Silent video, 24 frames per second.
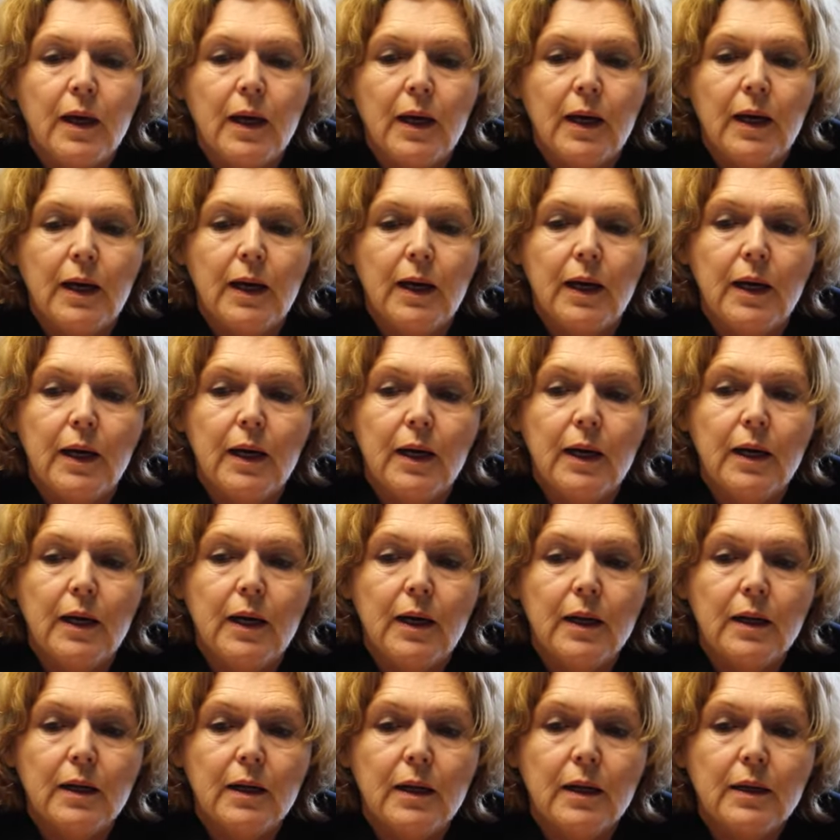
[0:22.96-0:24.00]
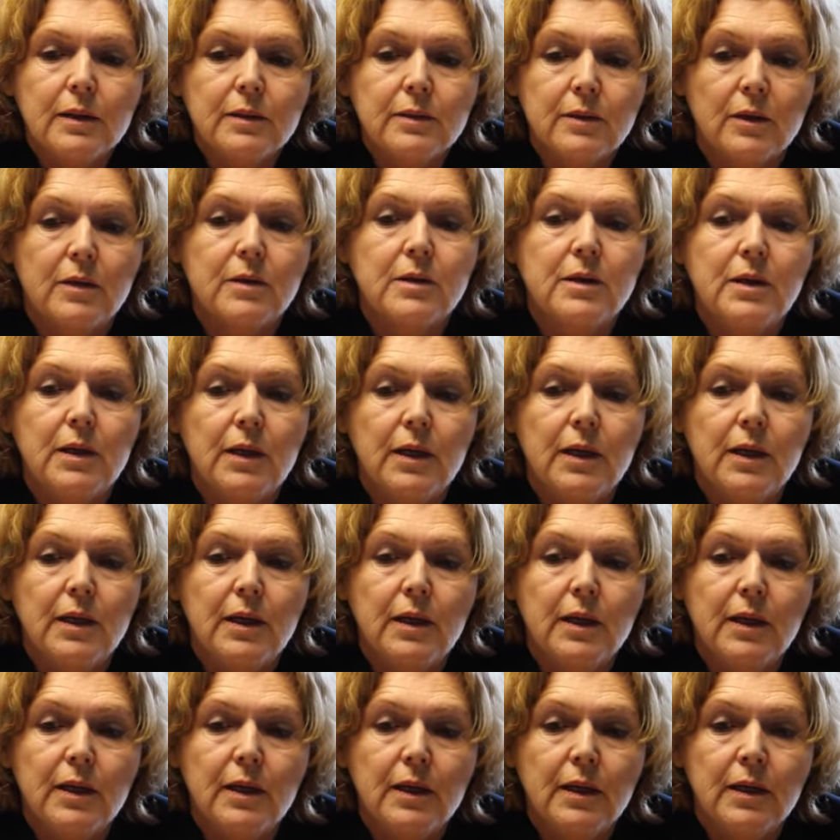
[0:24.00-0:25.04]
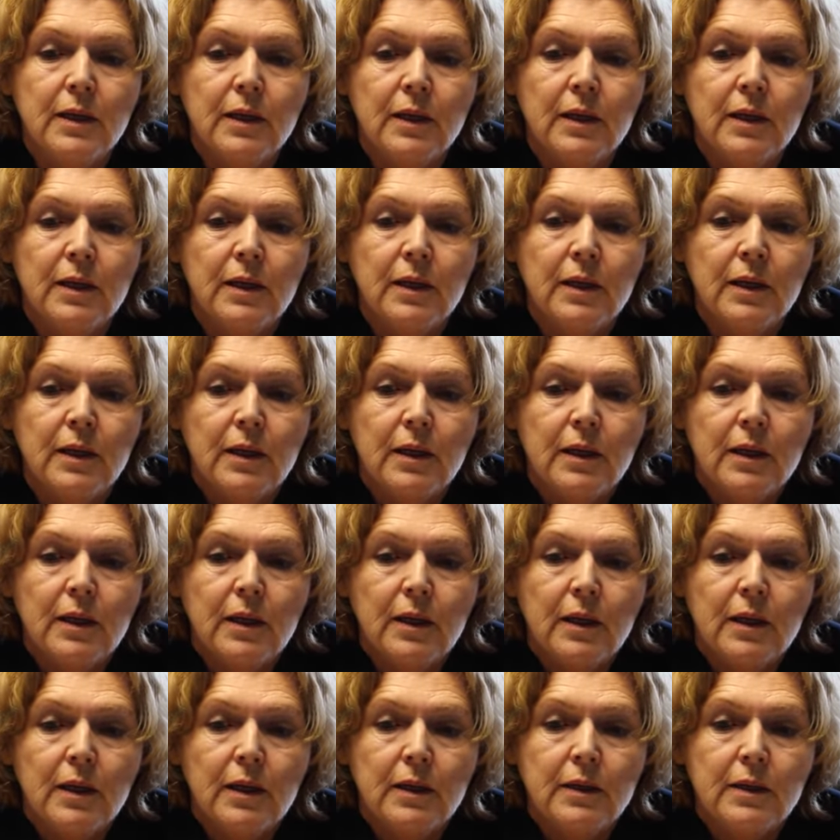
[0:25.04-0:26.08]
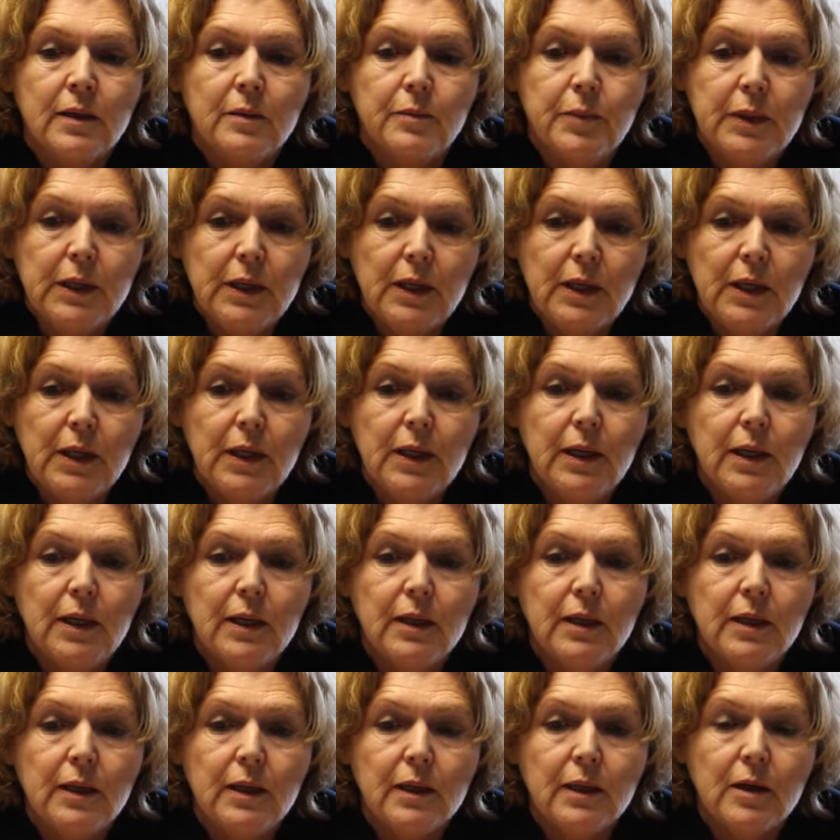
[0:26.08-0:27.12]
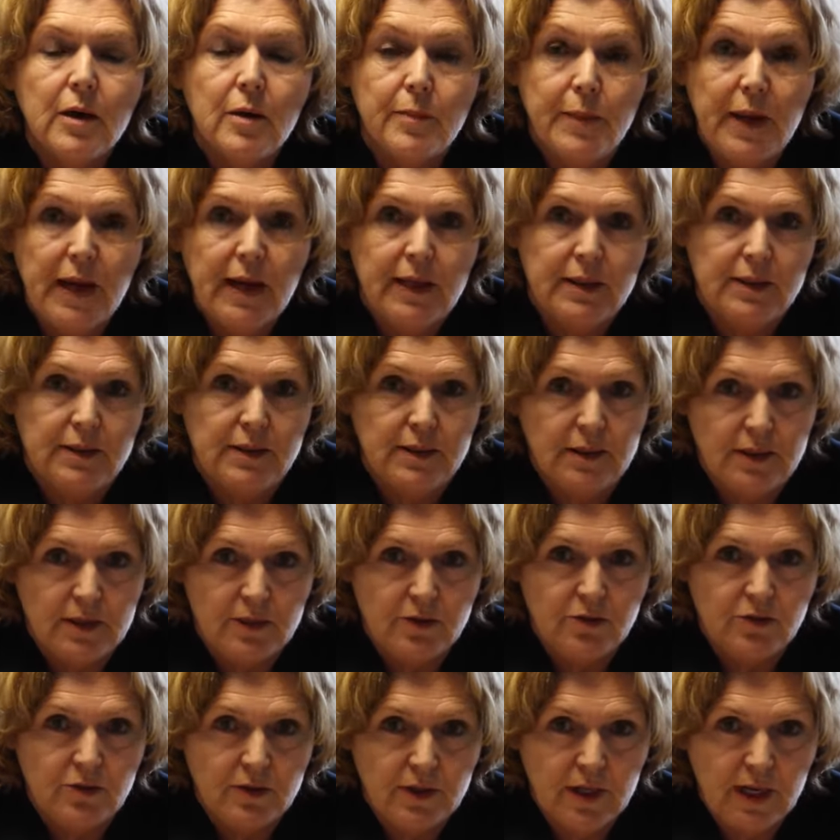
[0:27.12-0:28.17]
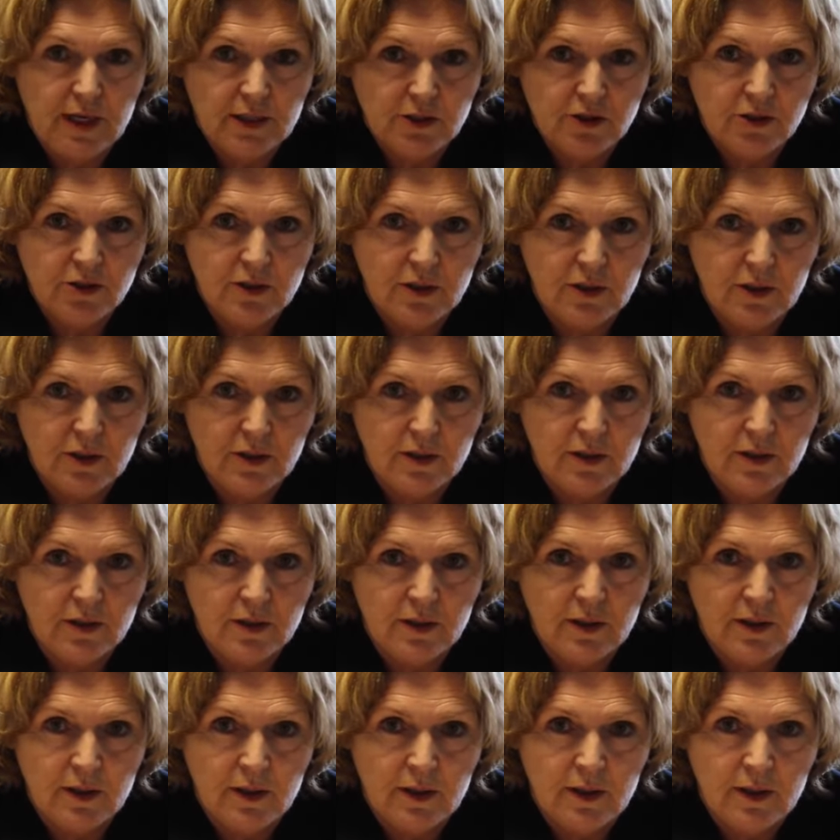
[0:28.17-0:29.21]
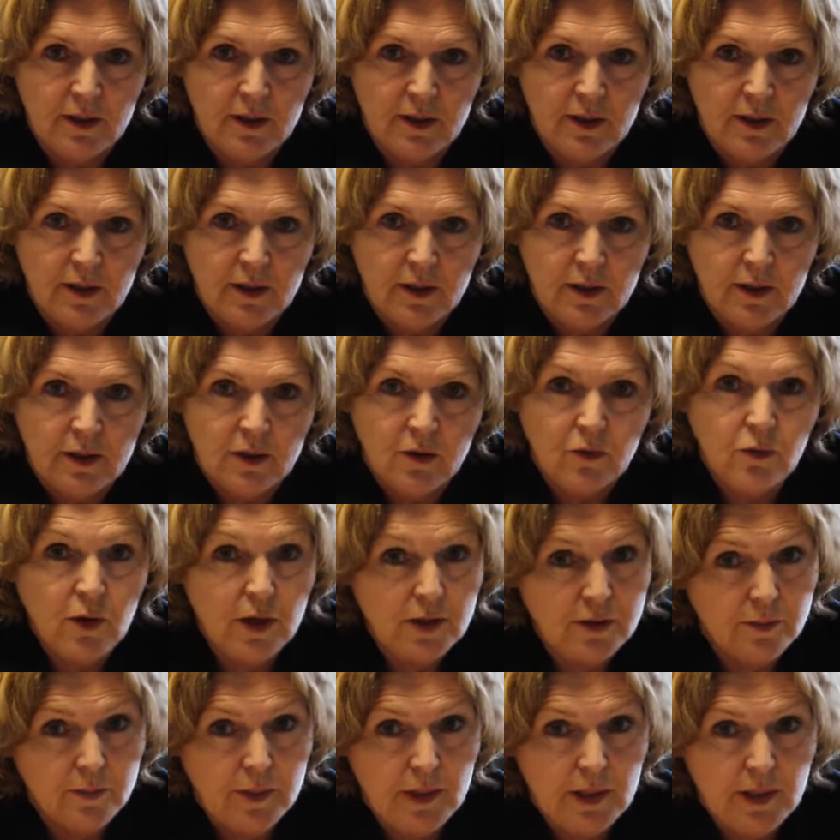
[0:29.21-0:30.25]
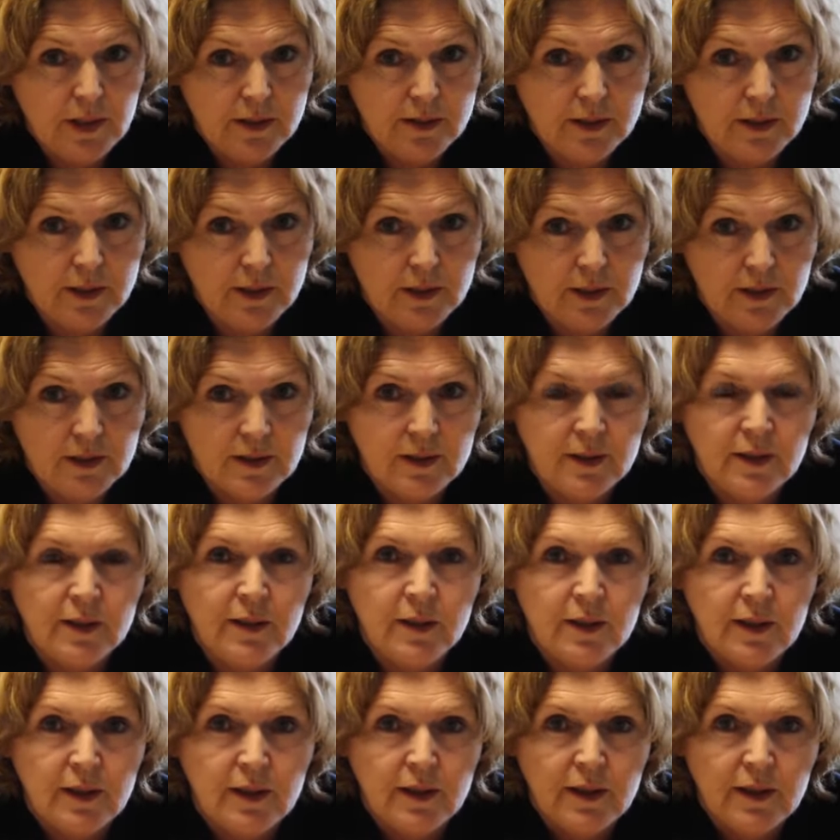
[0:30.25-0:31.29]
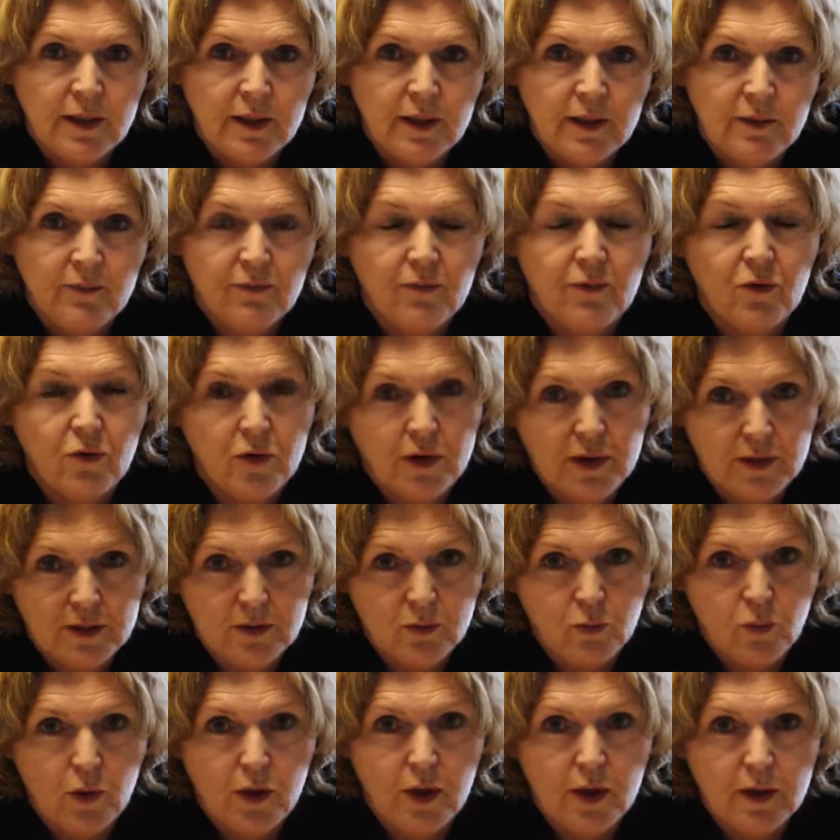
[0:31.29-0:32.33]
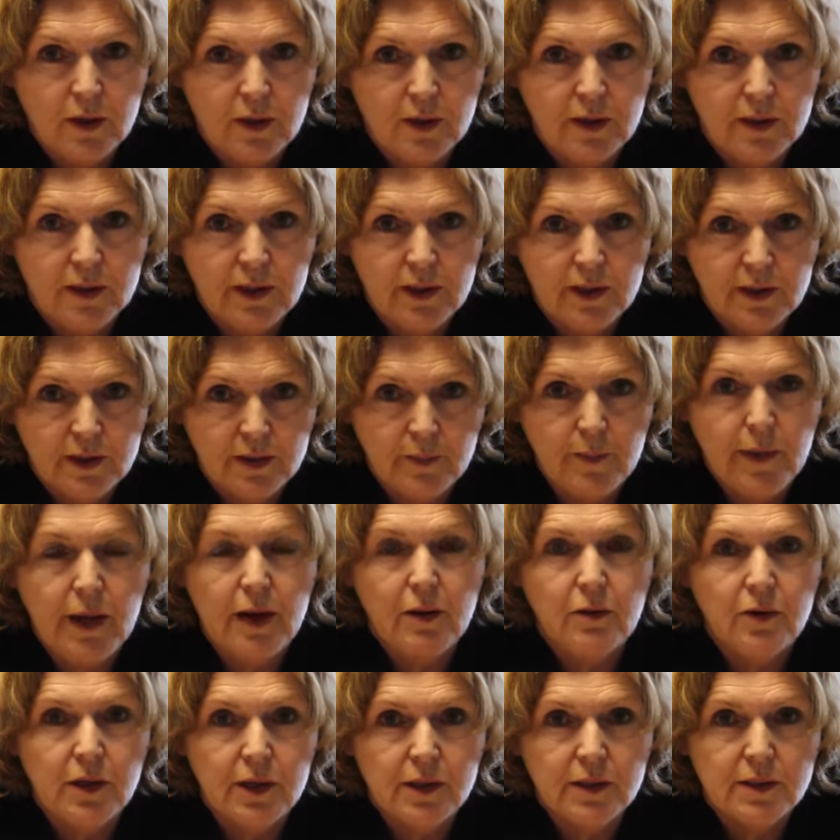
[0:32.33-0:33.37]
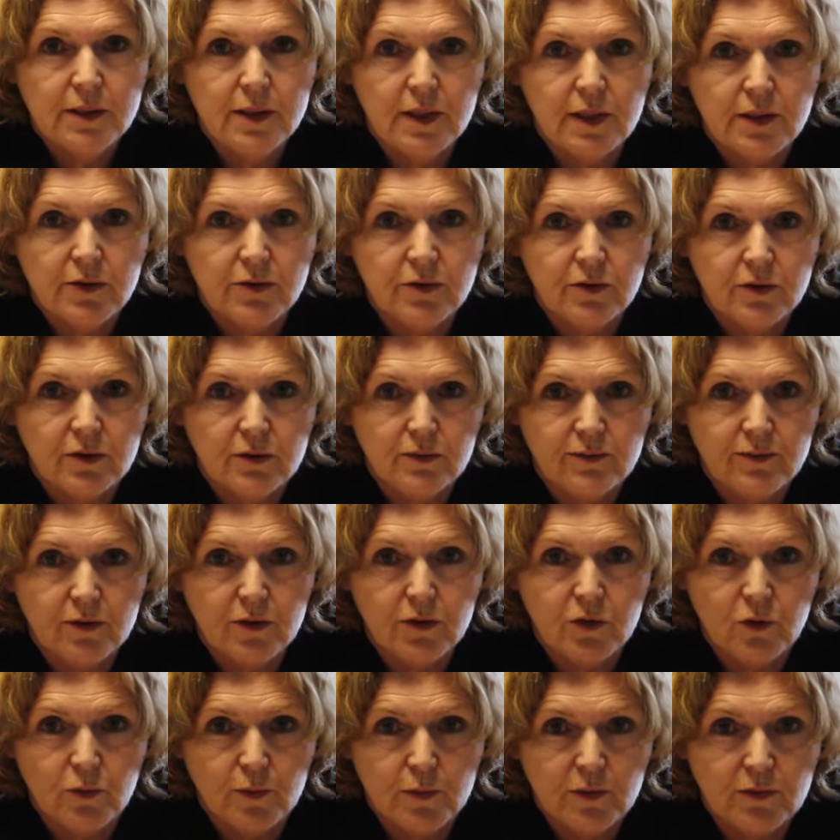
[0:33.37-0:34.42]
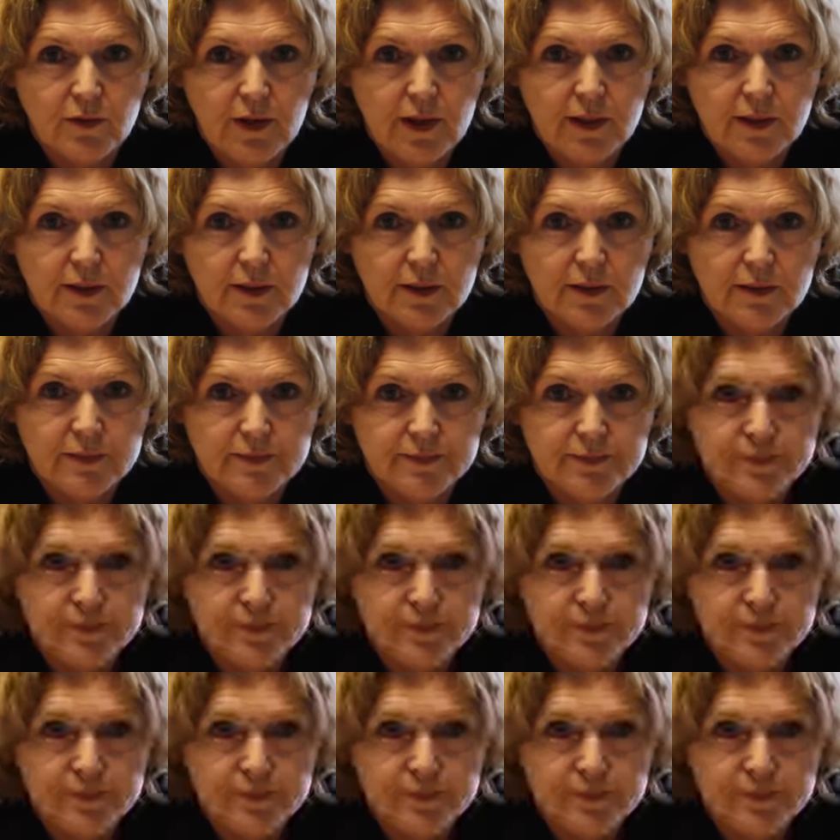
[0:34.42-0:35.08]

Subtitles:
Certainly Nabeel commands international credibility for his work in the Bahrain Centre for Human Rights.